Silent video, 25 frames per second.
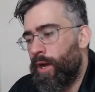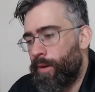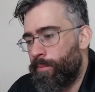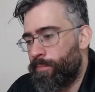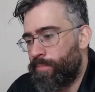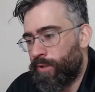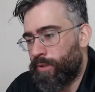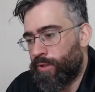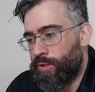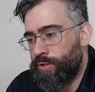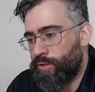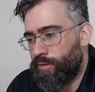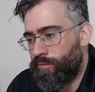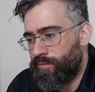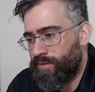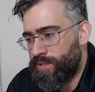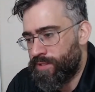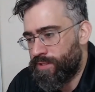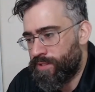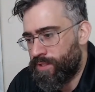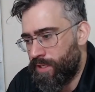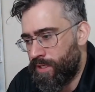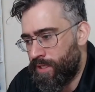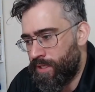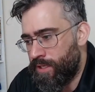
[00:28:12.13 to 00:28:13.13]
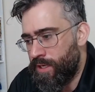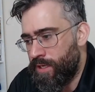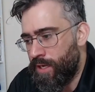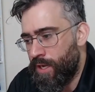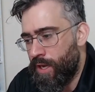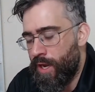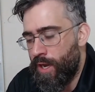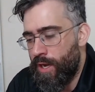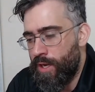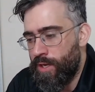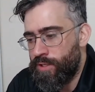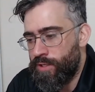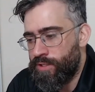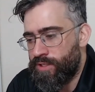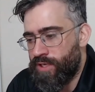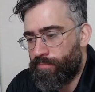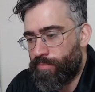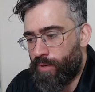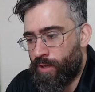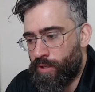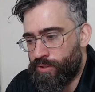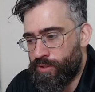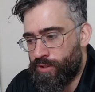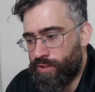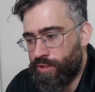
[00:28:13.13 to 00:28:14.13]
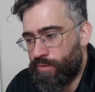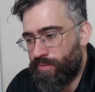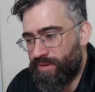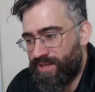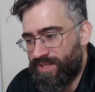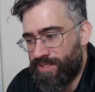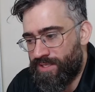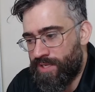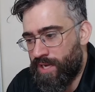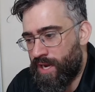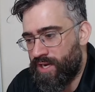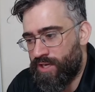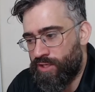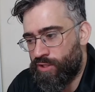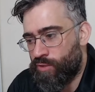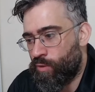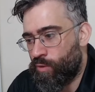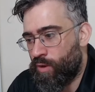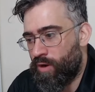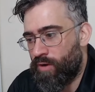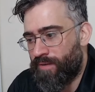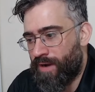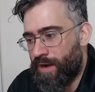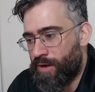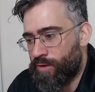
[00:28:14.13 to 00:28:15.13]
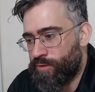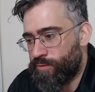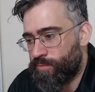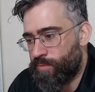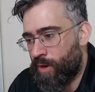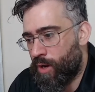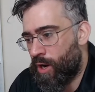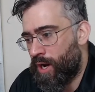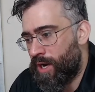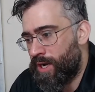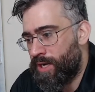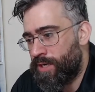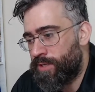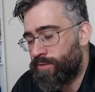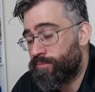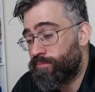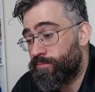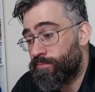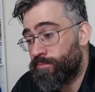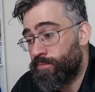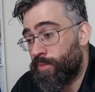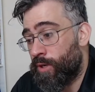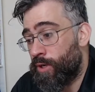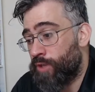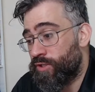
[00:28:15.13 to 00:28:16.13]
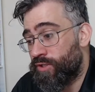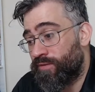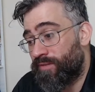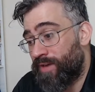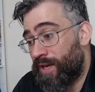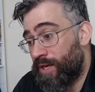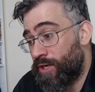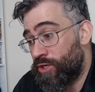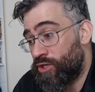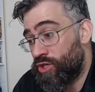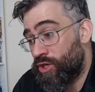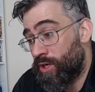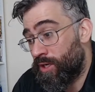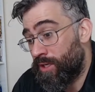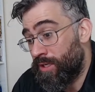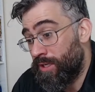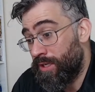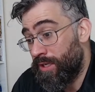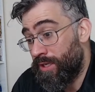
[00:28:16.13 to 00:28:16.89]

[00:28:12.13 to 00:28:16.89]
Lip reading: because obviously some parts of USA are 12 hours behind parts of Asia,